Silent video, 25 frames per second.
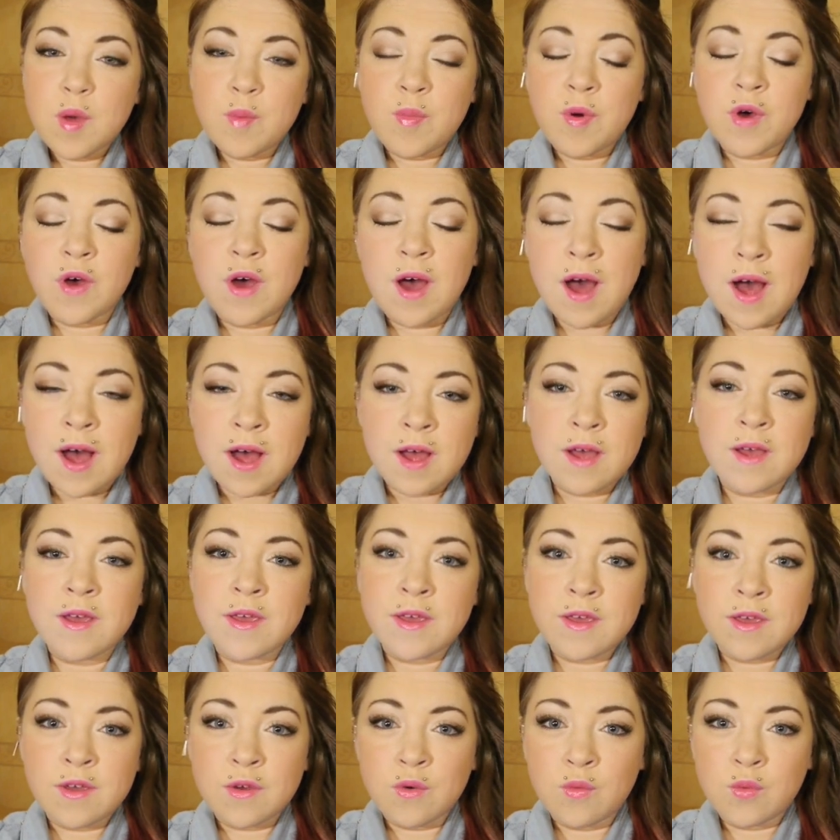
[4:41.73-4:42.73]
but
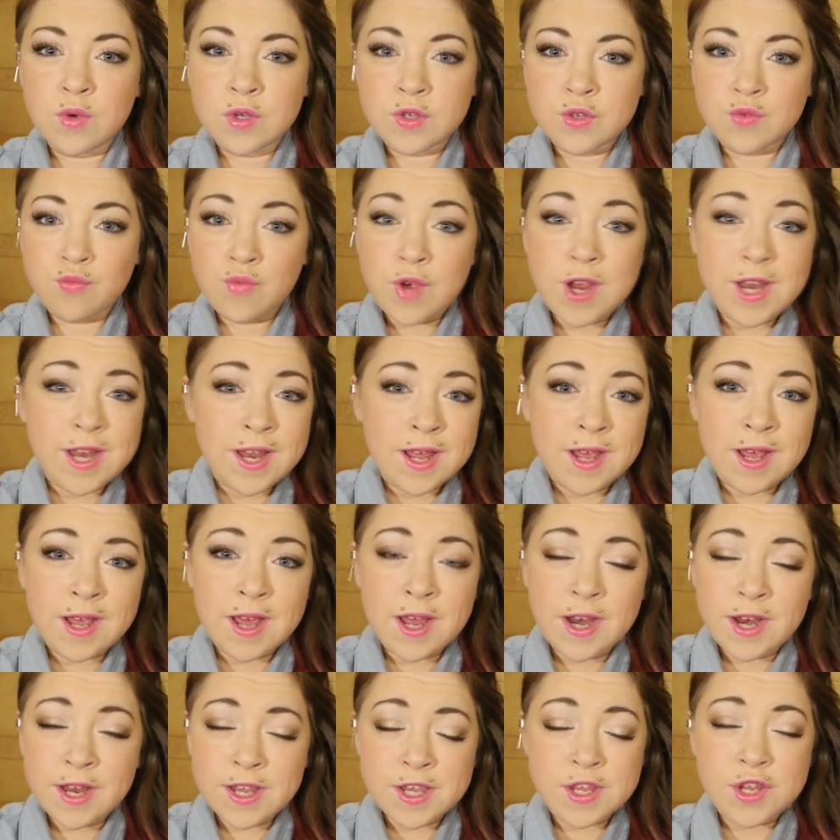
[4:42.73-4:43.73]
I was reading
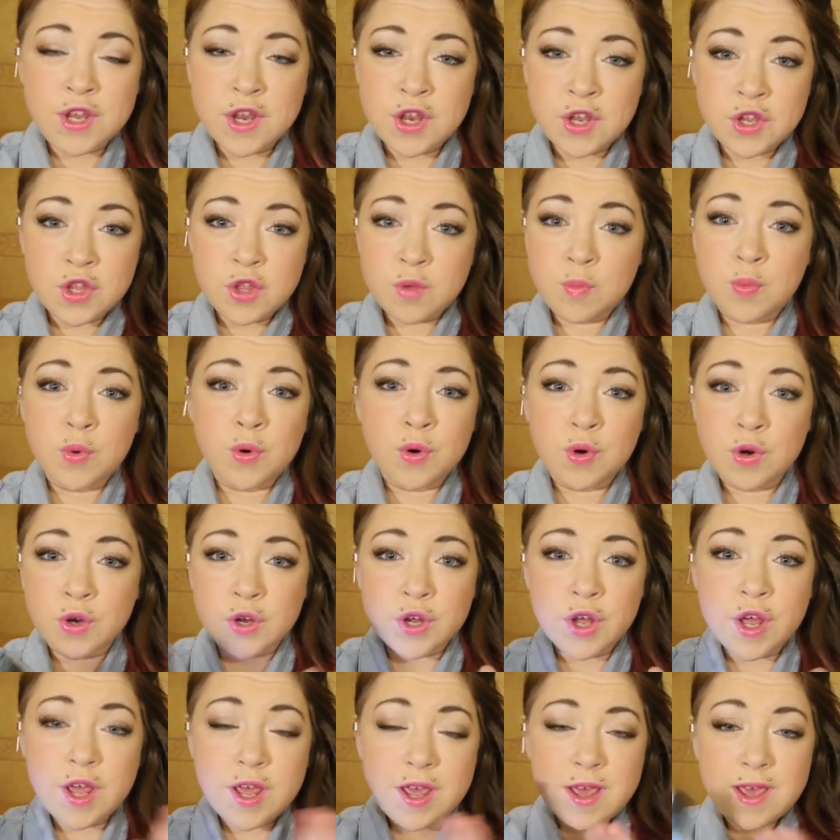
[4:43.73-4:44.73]
and listening to the
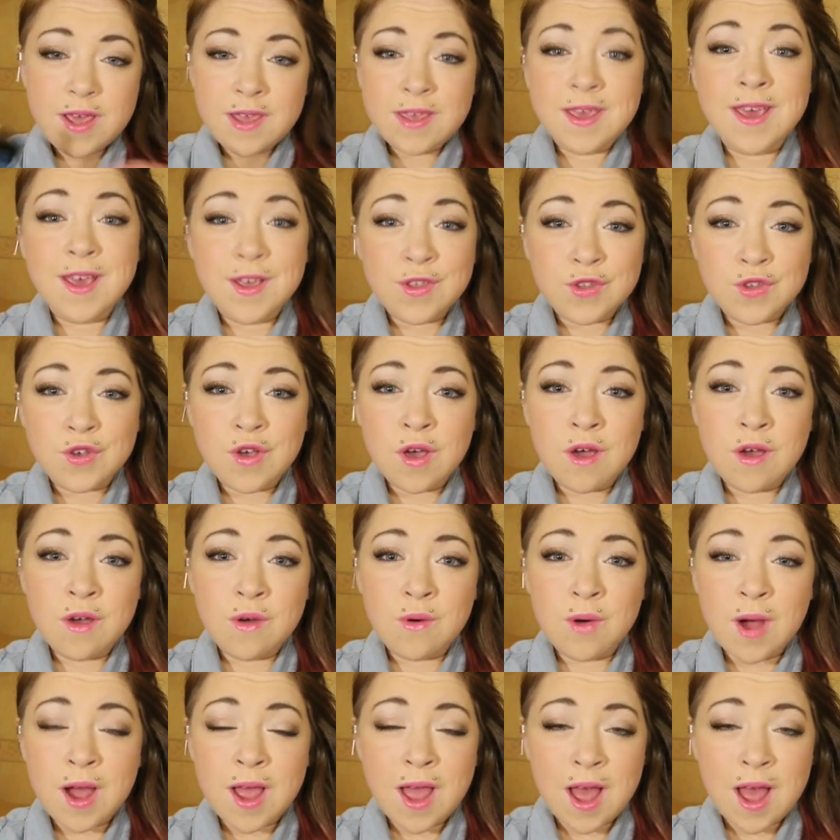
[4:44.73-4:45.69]
book years ago.